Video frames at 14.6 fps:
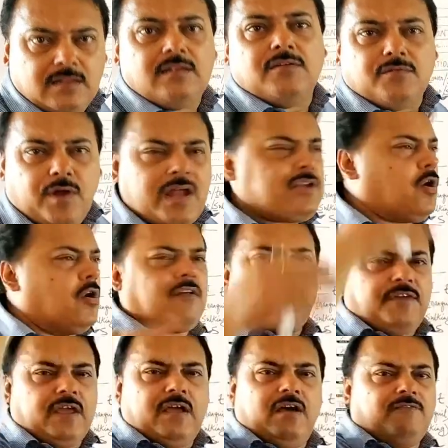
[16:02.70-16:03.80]
right, or a
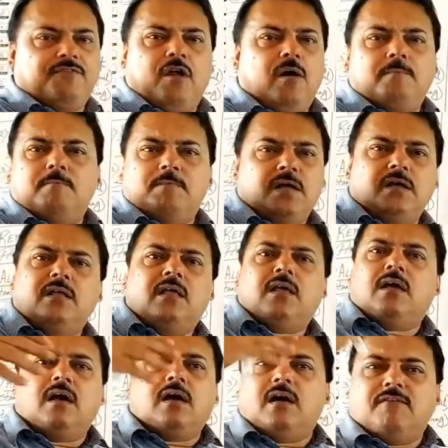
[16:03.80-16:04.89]
figure from a
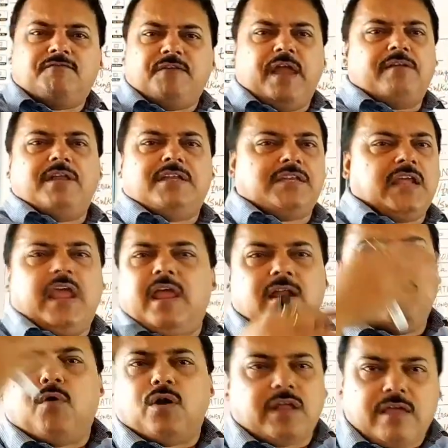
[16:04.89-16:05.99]
fairy tale
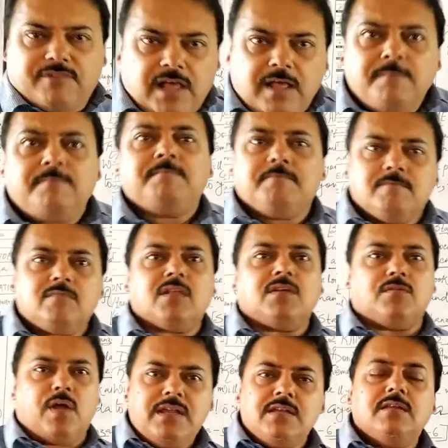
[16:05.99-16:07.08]
or whatever,
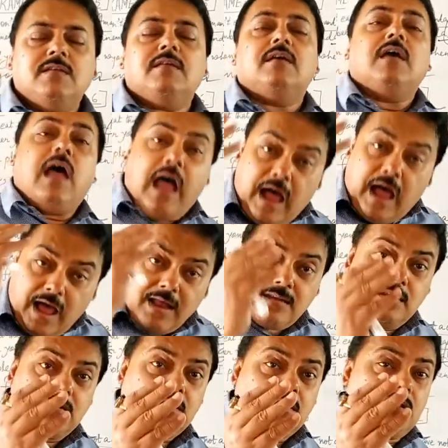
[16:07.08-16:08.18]
right?
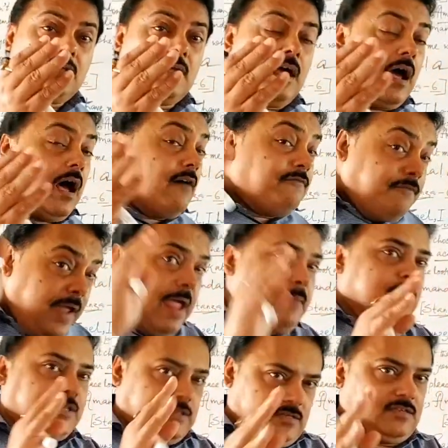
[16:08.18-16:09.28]
And a
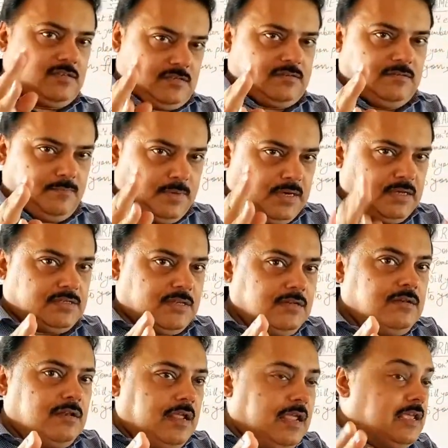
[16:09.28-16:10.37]
famous person
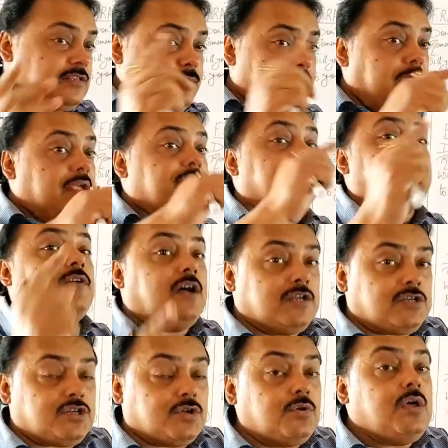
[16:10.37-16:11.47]
is being
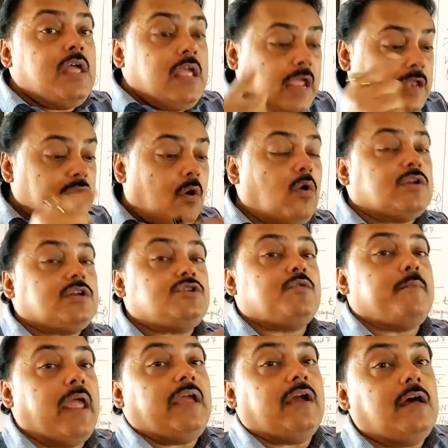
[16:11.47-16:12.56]
referred to in order to
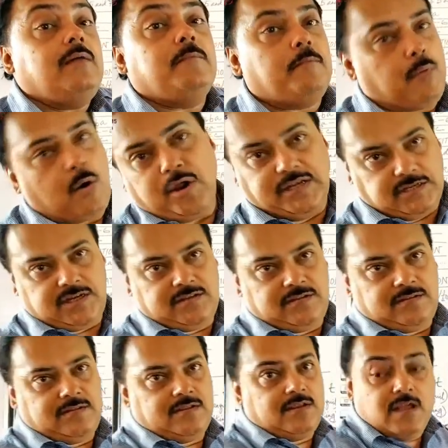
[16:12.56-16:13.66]
make a point.
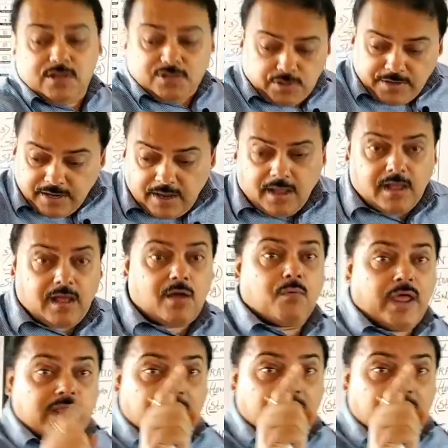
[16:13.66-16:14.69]
So here, when